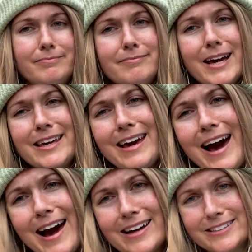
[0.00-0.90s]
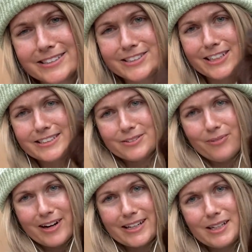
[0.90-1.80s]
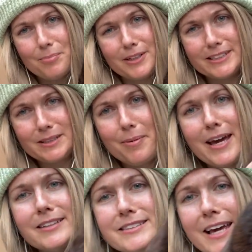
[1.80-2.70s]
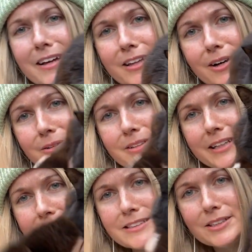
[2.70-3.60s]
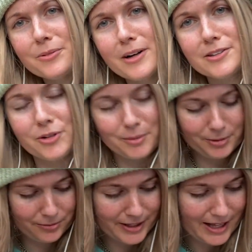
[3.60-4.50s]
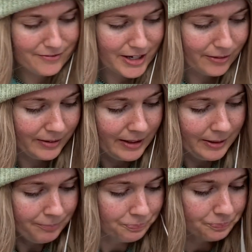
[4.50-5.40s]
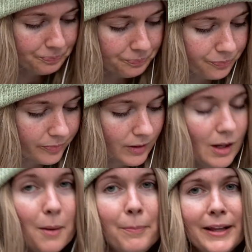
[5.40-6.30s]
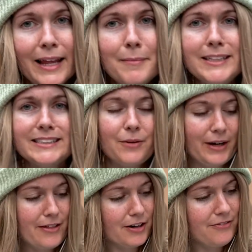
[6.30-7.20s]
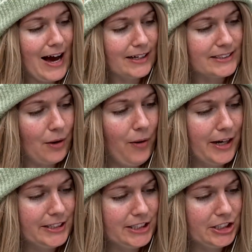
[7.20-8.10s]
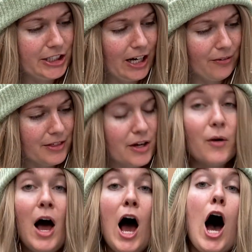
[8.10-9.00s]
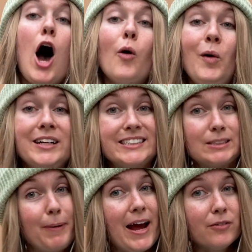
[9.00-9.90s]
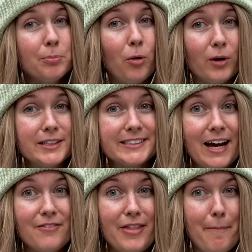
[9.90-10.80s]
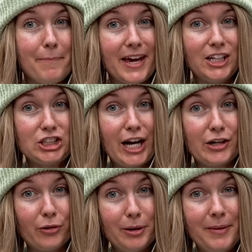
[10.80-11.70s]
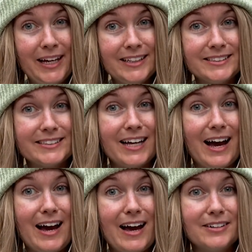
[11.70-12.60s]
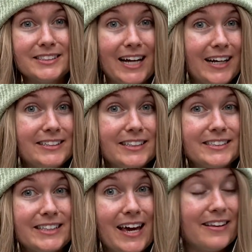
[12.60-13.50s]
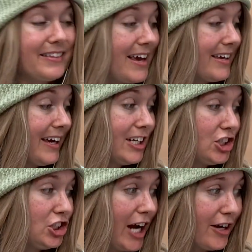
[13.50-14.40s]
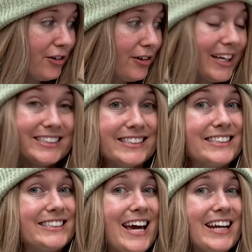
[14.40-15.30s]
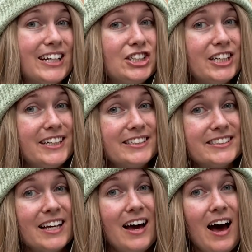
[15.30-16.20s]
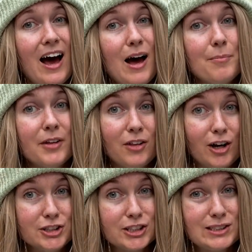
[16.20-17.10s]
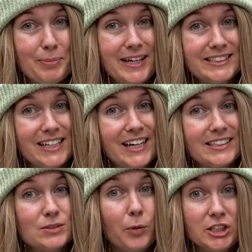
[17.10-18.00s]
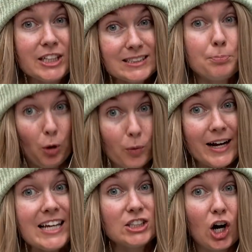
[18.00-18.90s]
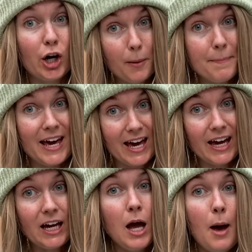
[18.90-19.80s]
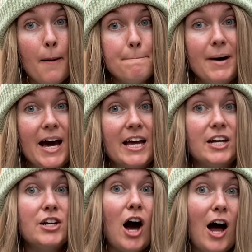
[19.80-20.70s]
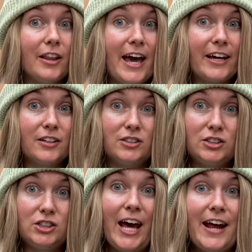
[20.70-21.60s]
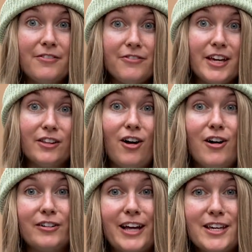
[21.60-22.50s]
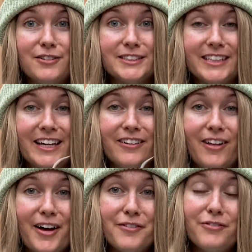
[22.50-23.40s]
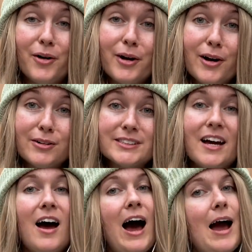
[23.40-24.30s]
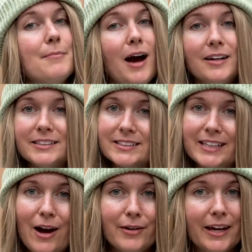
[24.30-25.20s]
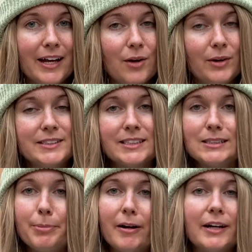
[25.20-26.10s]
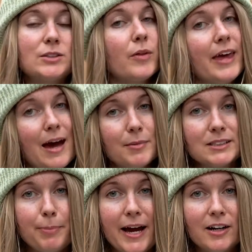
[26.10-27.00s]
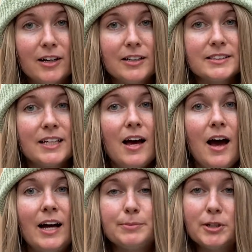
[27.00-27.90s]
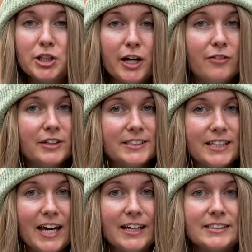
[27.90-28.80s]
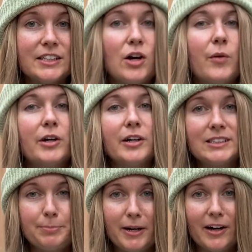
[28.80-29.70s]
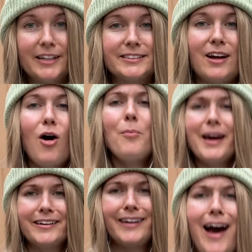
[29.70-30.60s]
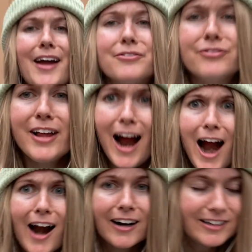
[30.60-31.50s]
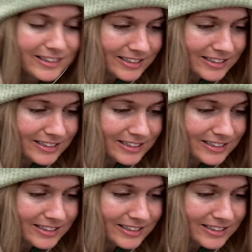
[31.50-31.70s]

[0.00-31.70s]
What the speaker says: My cat is just wanting to participate. Say hello. Yes, you are adorable. We love you. But let me see what other facts I wanted to share with you. Oh, despite reports of them being ginormous, scientists say that they get generally 6 to 8 inches, the larger species, which is pretty darn big, but not like 10 feet long like you see in a lot of photos. I'm not discounting anyone's experience with camel spiders, especially overseas. You know, your experience. Oh my God, Flare!